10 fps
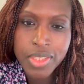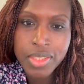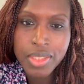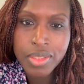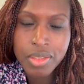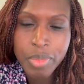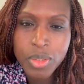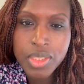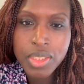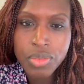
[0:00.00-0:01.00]
disease
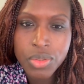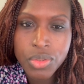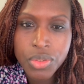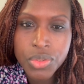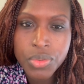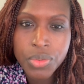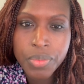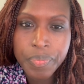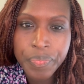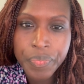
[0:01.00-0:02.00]
about 7 years ago,